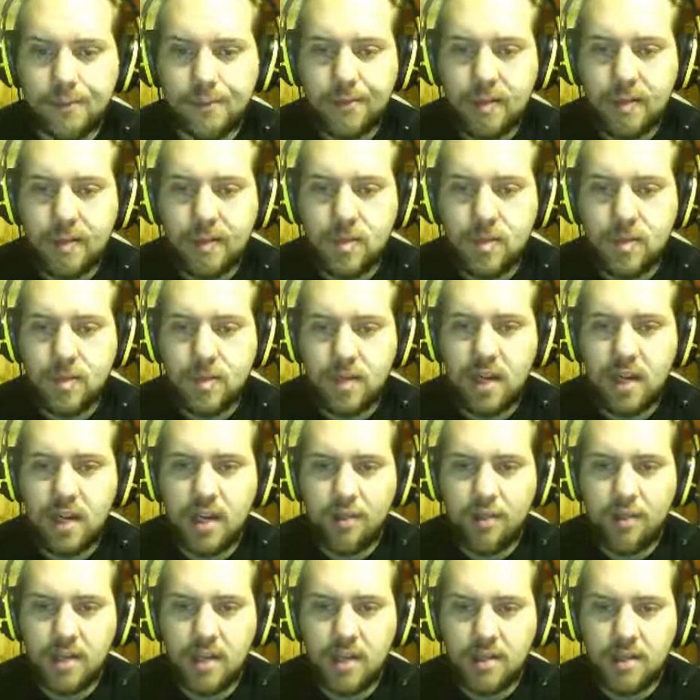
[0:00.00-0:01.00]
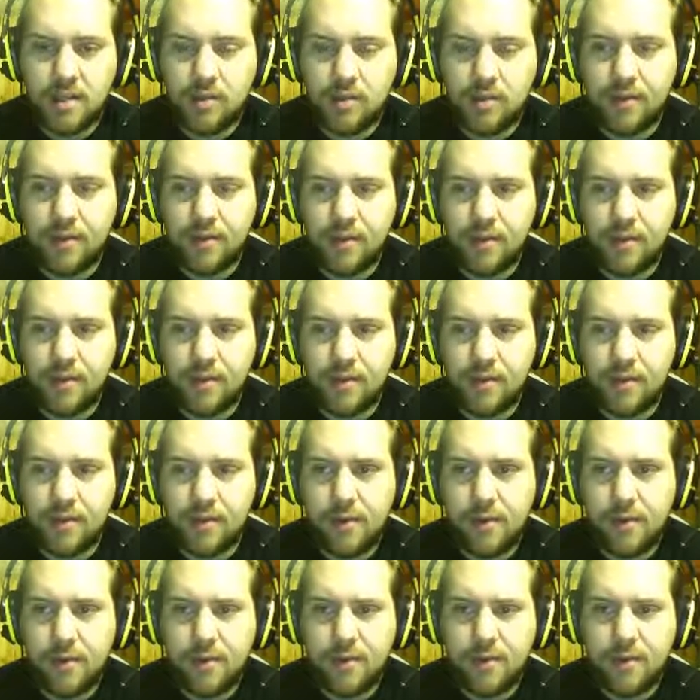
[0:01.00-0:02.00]
Speaking of brass types, we have another.
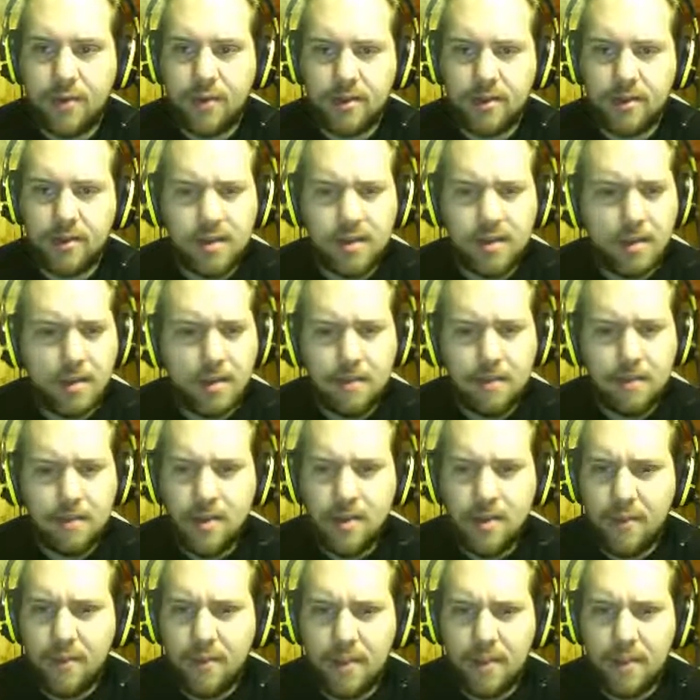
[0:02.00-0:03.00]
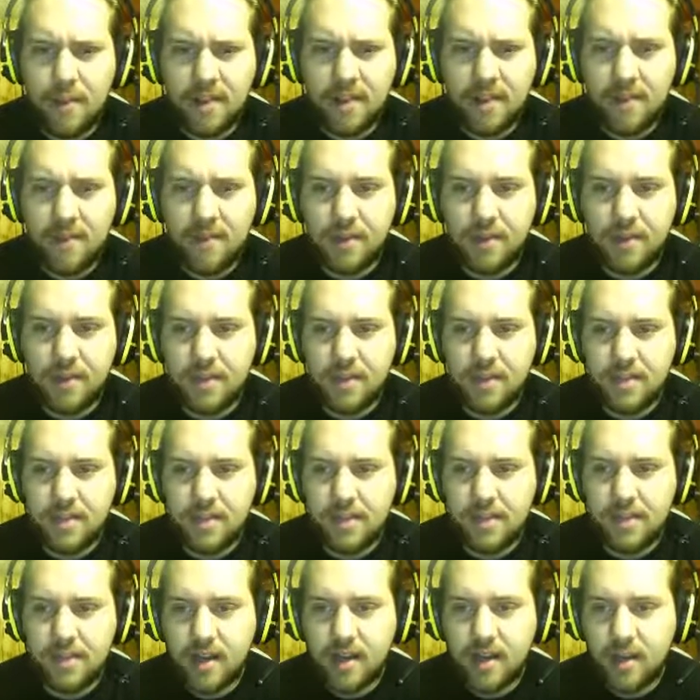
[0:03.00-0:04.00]
We have a we have a Bayleef in the
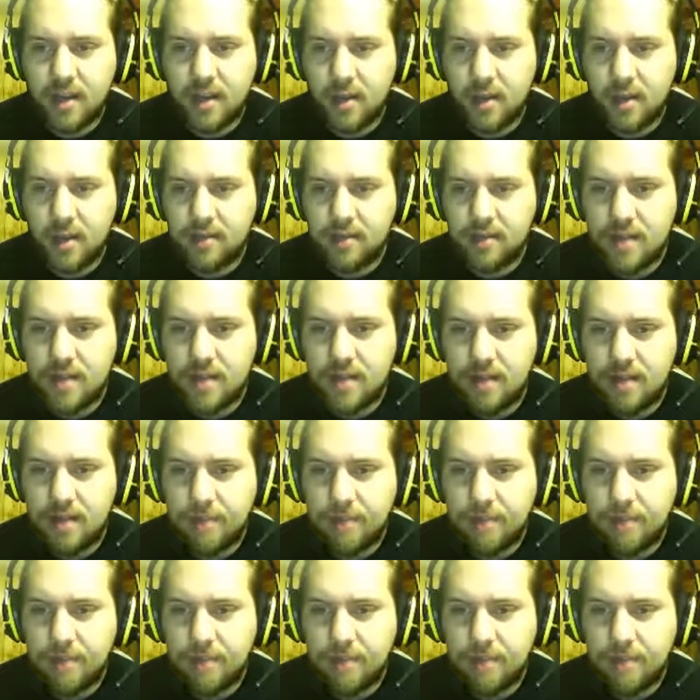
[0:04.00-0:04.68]
PC. I kind of want to use that.